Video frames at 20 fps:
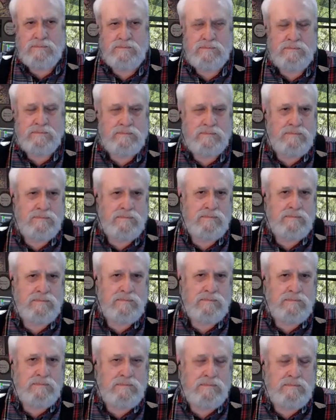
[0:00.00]

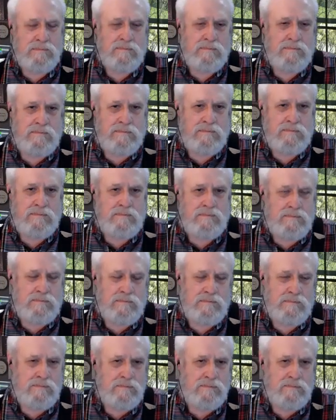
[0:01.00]

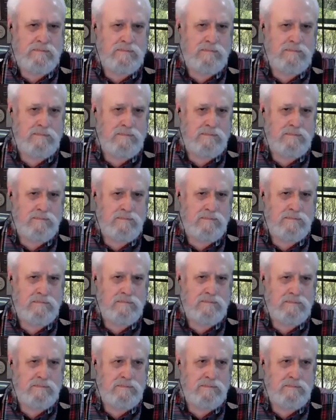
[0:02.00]

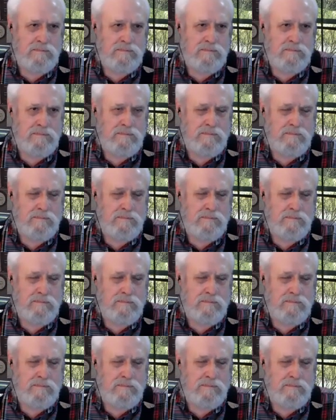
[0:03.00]
[no speech]